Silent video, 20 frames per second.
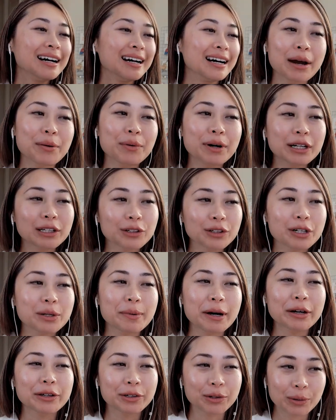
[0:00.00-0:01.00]
I want to learn
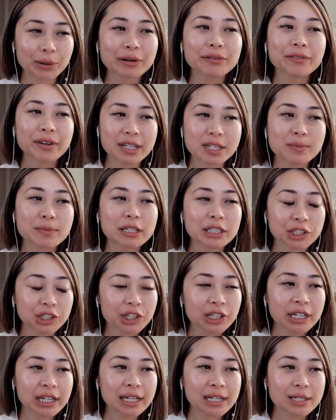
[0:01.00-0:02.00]
about your investment
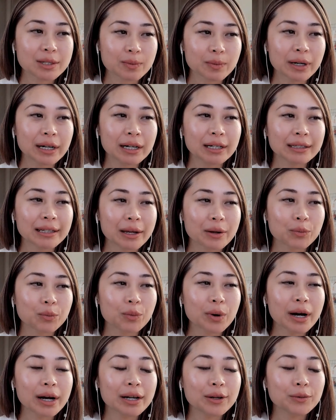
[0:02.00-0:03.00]
journey as well. Like
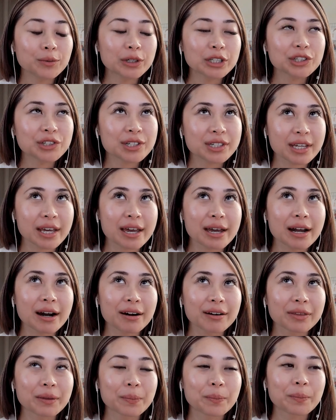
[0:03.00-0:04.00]
what would you say
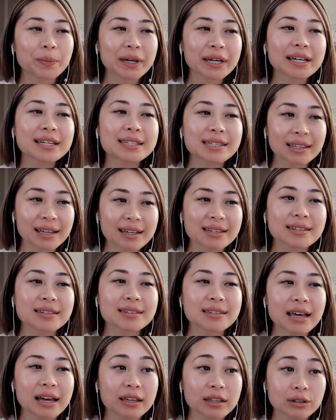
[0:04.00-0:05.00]
are the biggest lessons
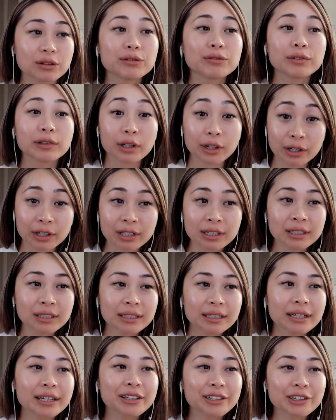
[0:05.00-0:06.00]
that you've learned
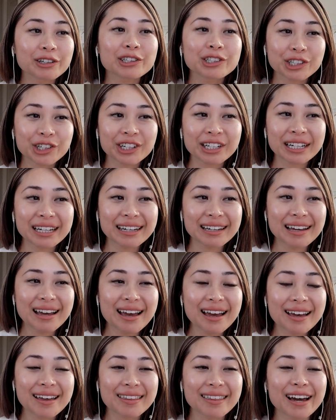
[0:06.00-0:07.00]
in your journey
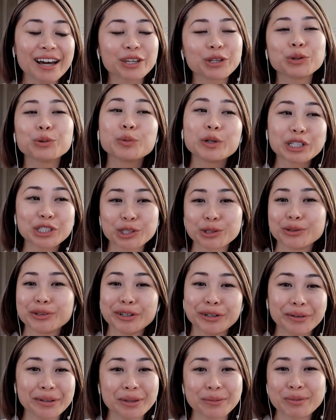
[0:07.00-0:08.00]
that you wish you
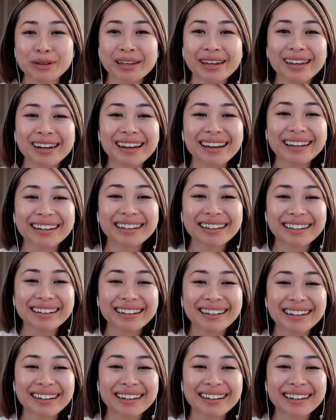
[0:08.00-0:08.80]
knew in the beginning?